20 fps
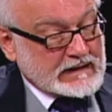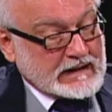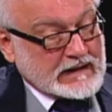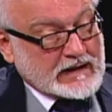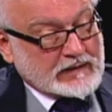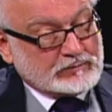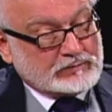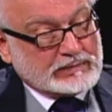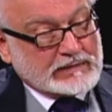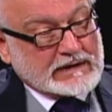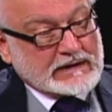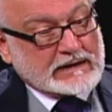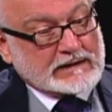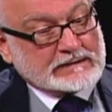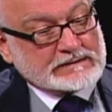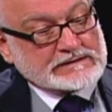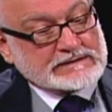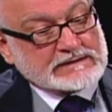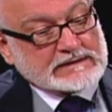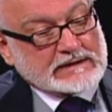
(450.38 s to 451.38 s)
and
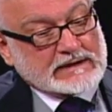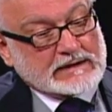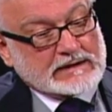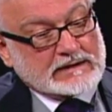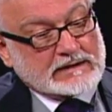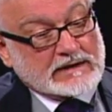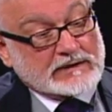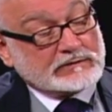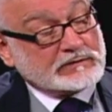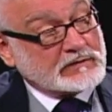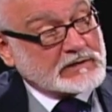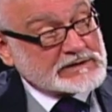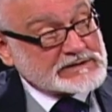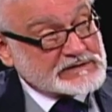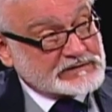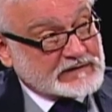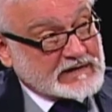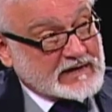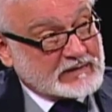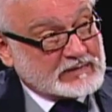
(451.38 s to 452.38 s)

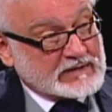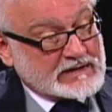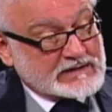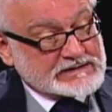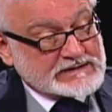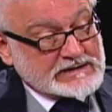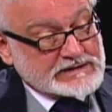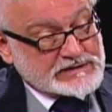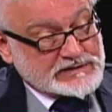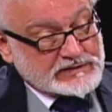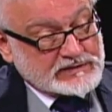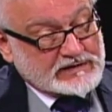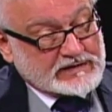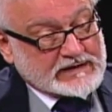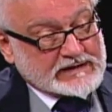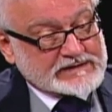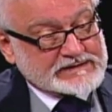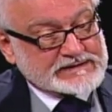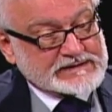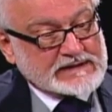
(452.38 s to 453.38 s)
falsifiability to
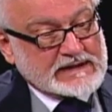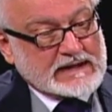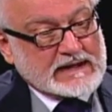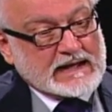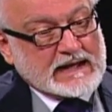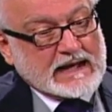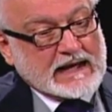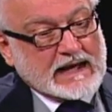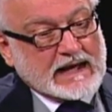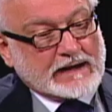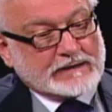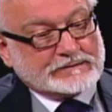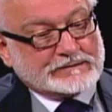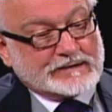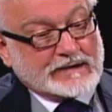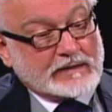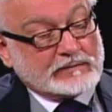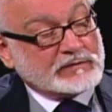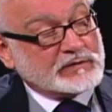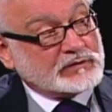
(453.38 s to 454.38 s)
this and
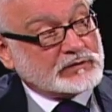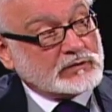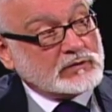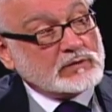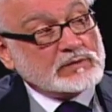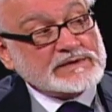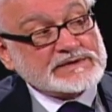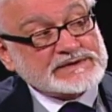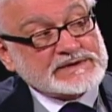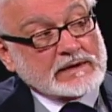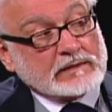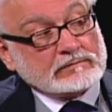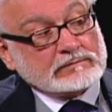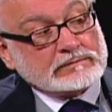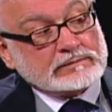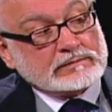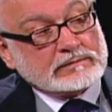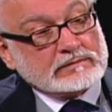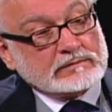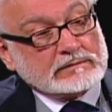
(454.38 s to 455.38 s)
come through with some